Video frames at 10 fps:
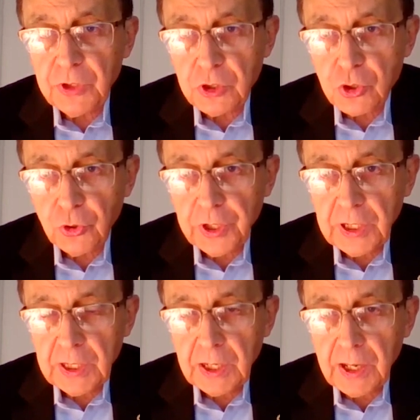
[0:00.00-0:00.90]

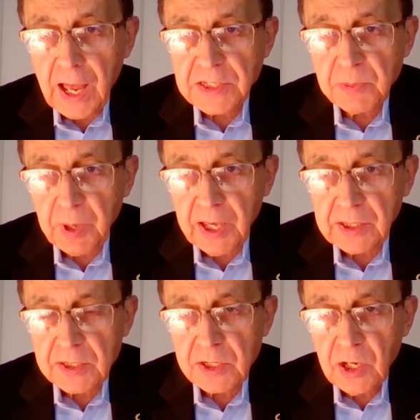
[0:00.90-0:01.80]
featuring
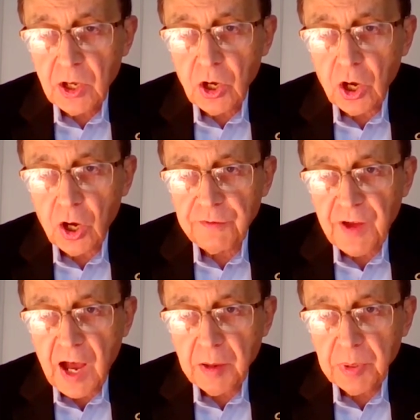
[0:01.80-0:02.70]
aspects
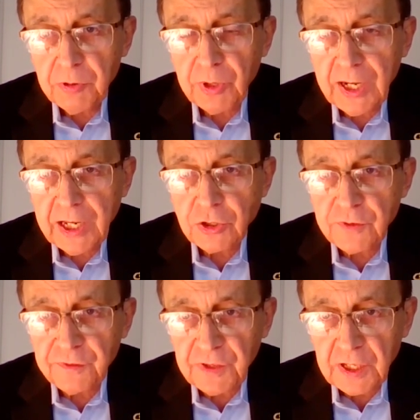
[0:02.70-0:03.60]
of
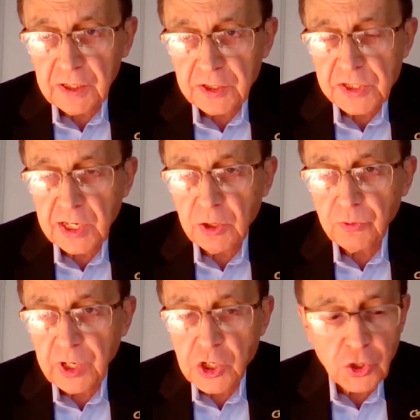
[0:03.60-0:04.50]
IB-related fields,
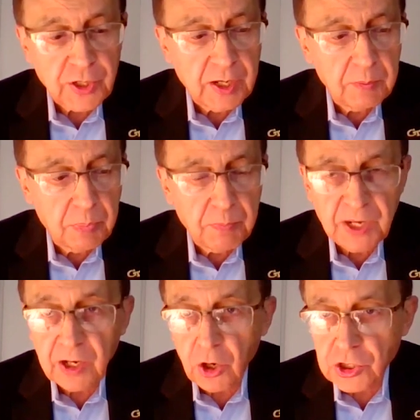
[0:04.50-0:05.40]
innovation, and
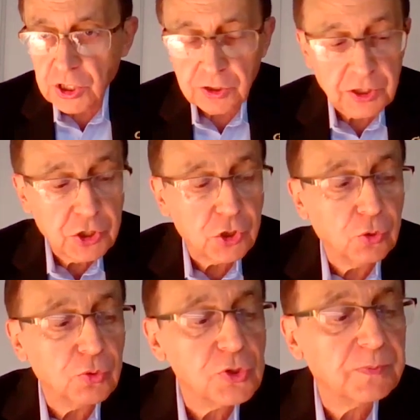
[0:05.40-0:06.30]
pedagogical
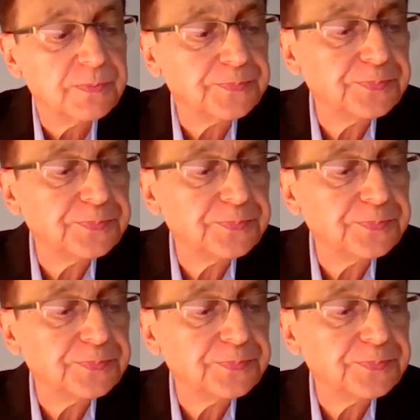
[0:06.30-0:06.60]
issues.